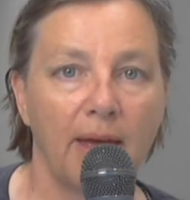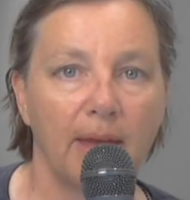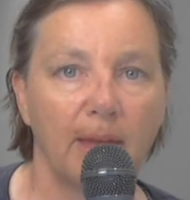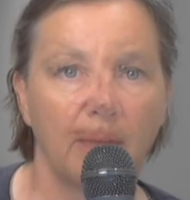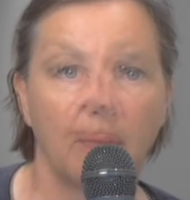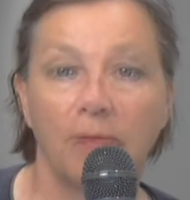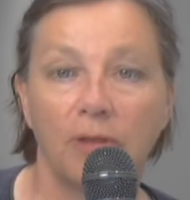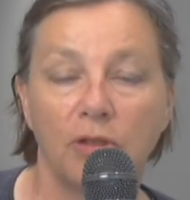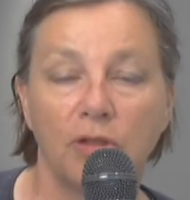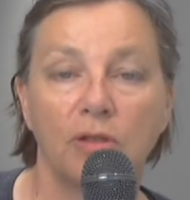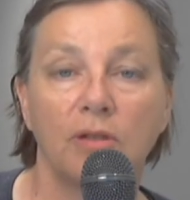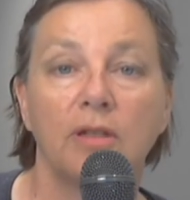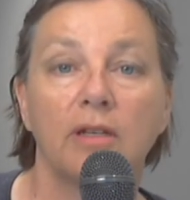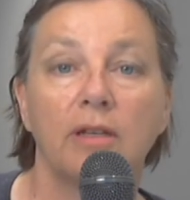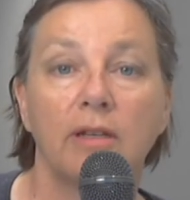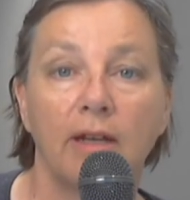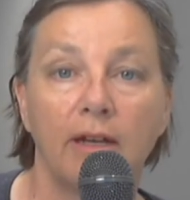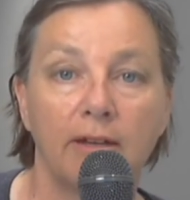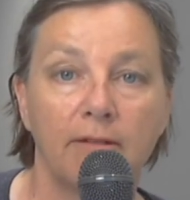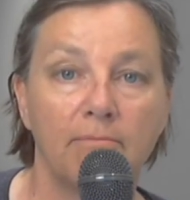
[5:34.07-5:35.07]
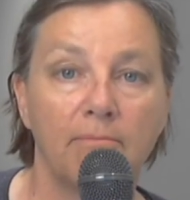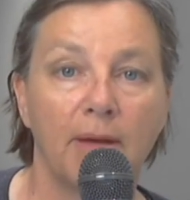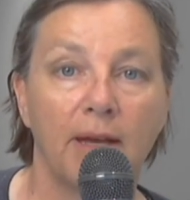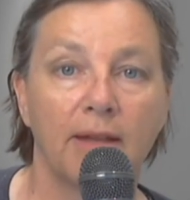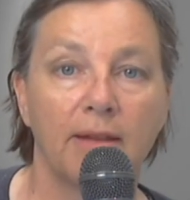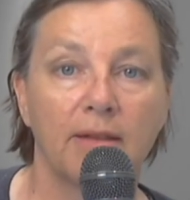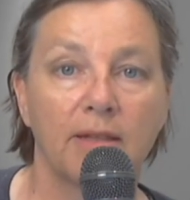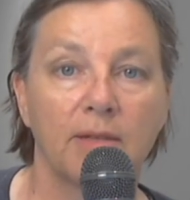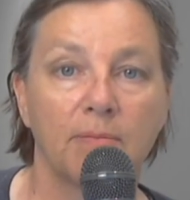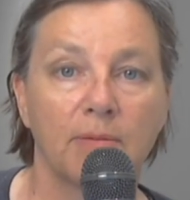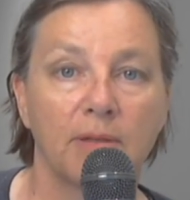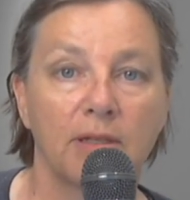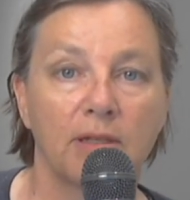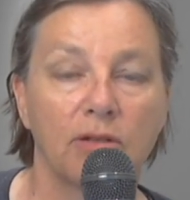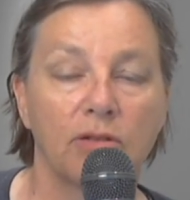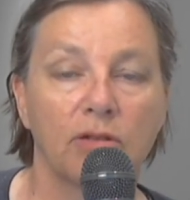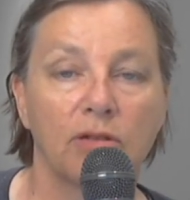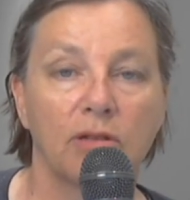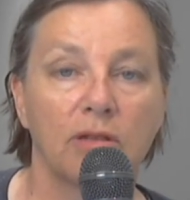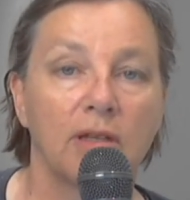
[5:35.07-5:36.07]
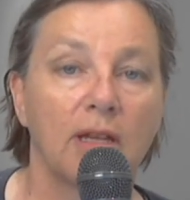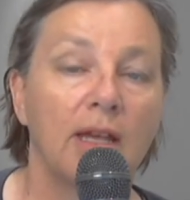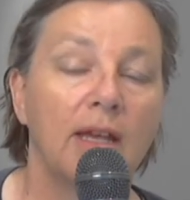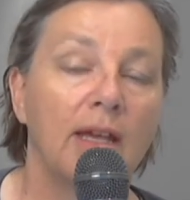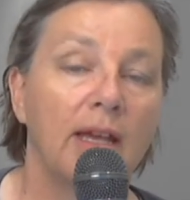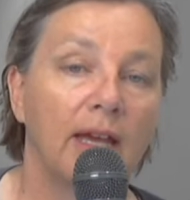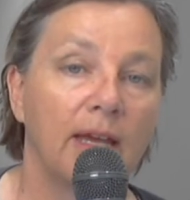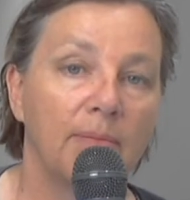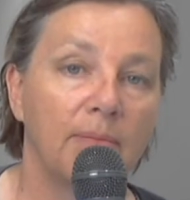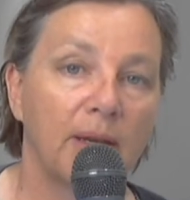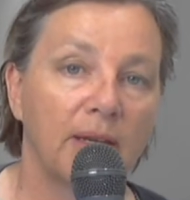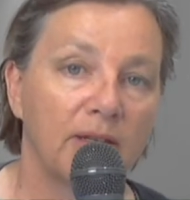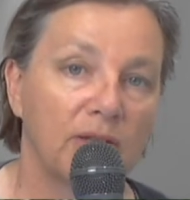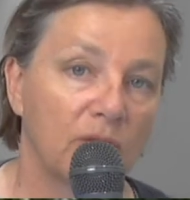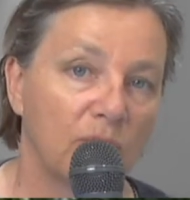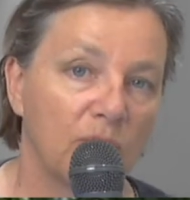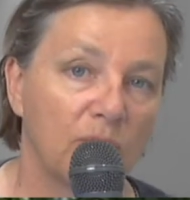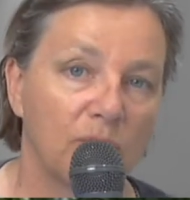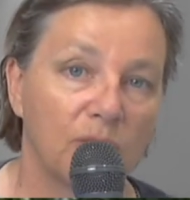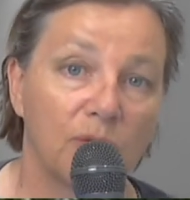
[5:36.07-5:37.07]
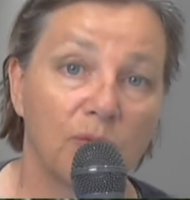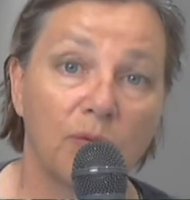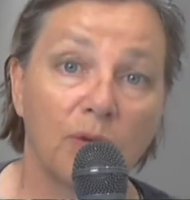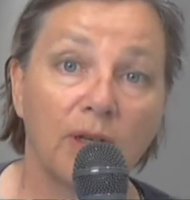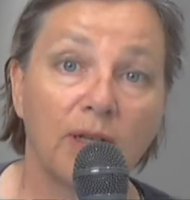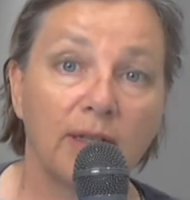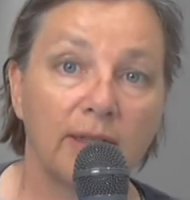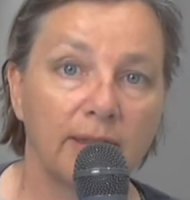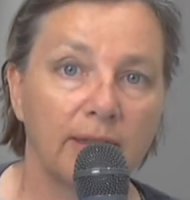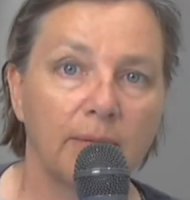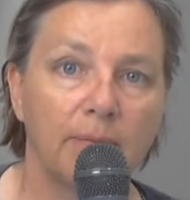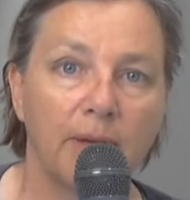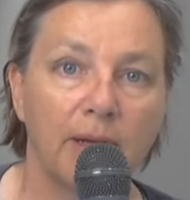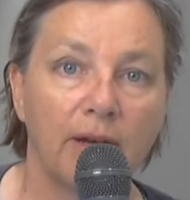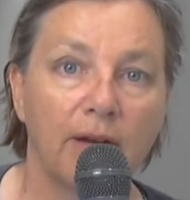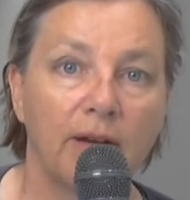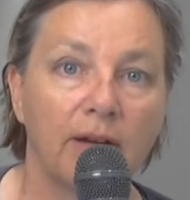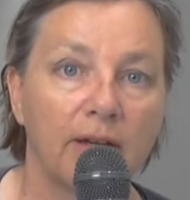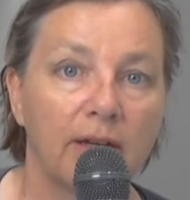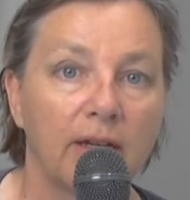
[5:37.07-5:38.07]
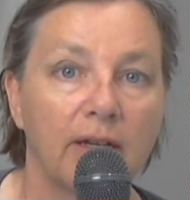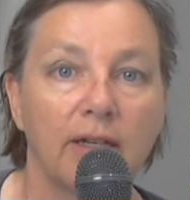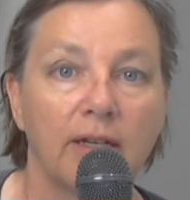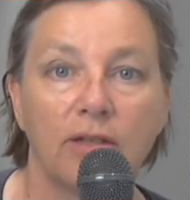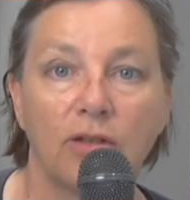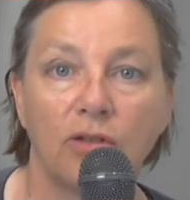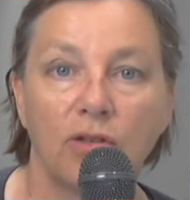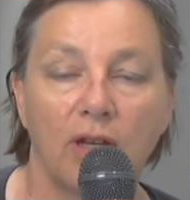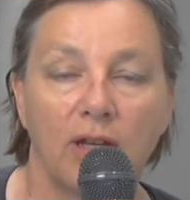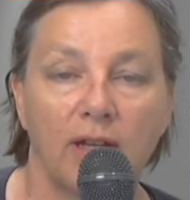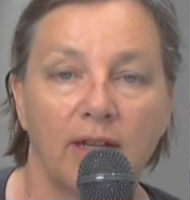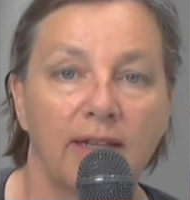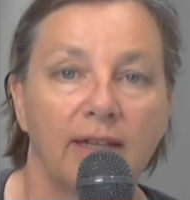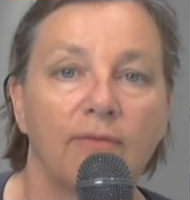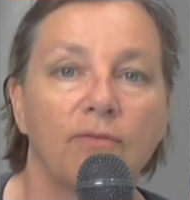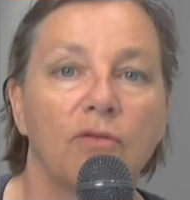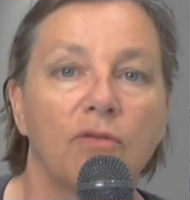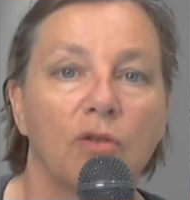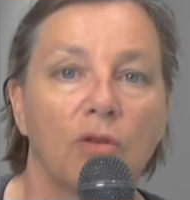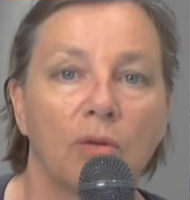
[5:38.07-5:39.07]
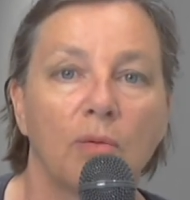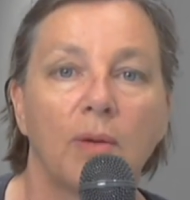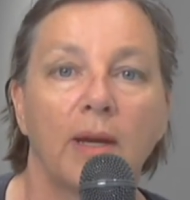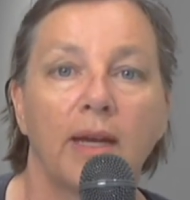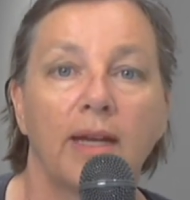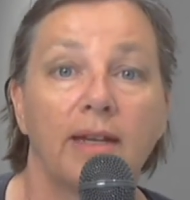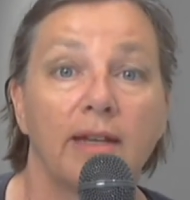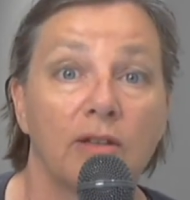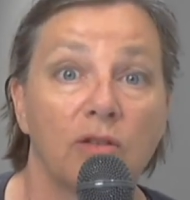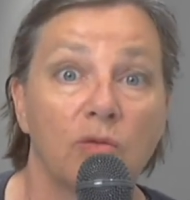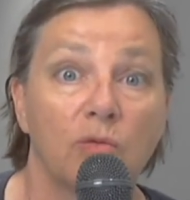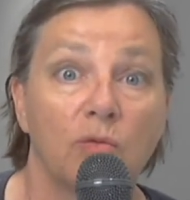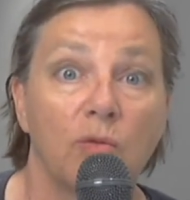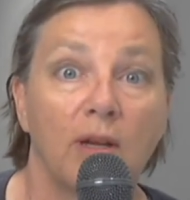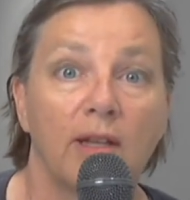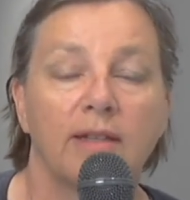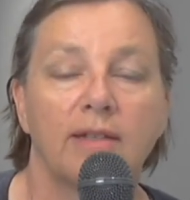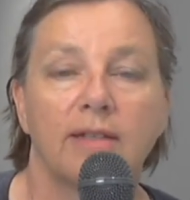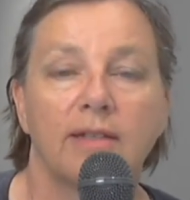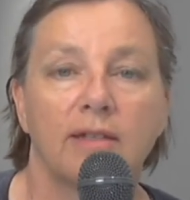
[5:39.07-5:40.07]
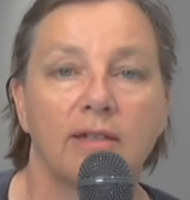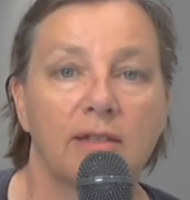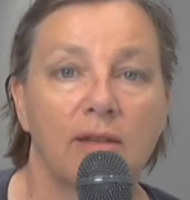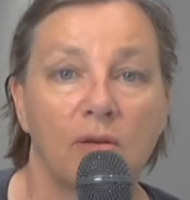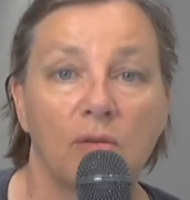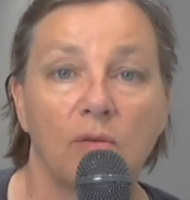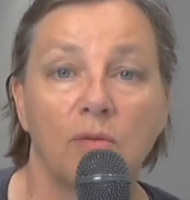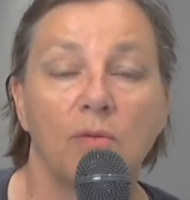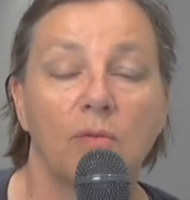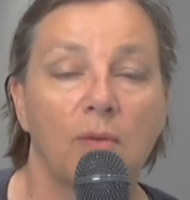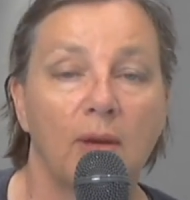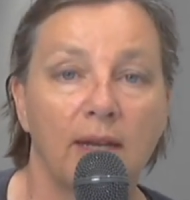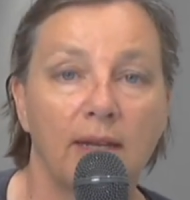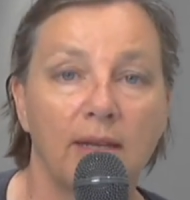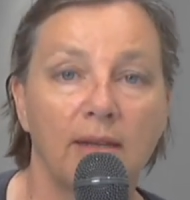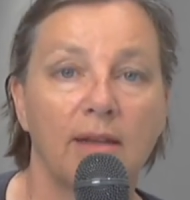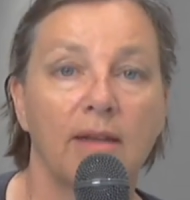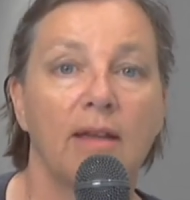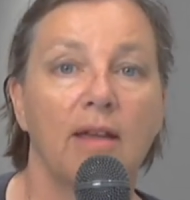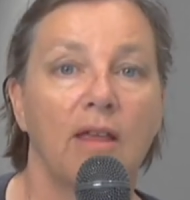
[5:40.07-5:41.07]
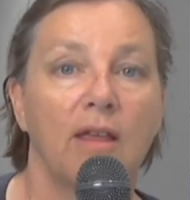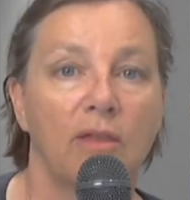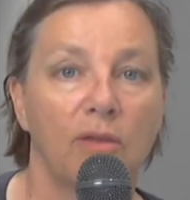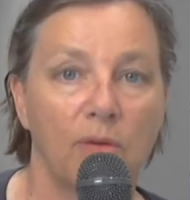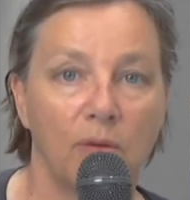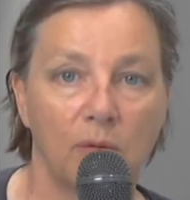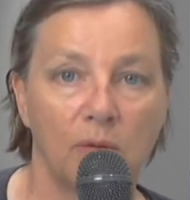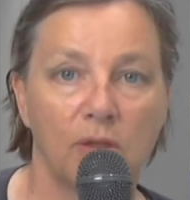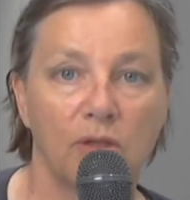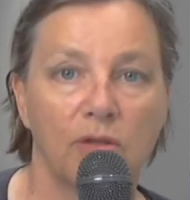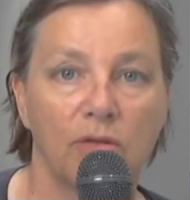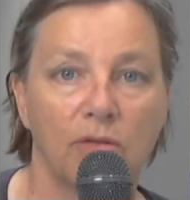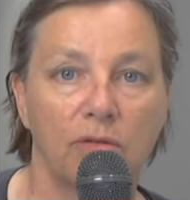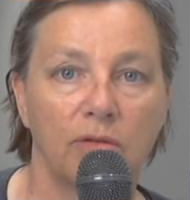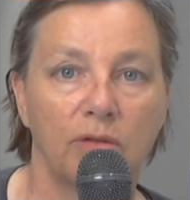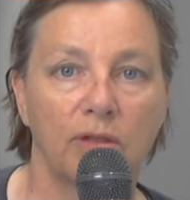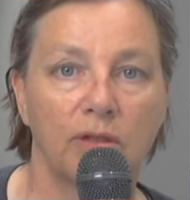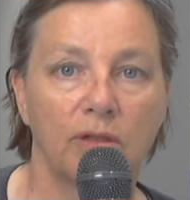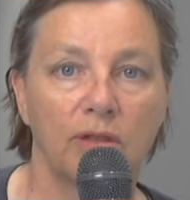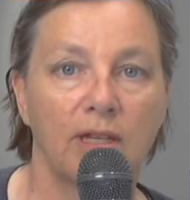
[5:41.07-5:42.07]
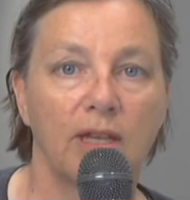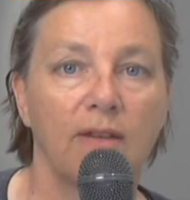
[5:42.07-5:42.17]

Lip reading: This puts you in an unbalanced position and makes the horse work a little bit harder because he's got to lift your weight as well as his own weight through his shoulders.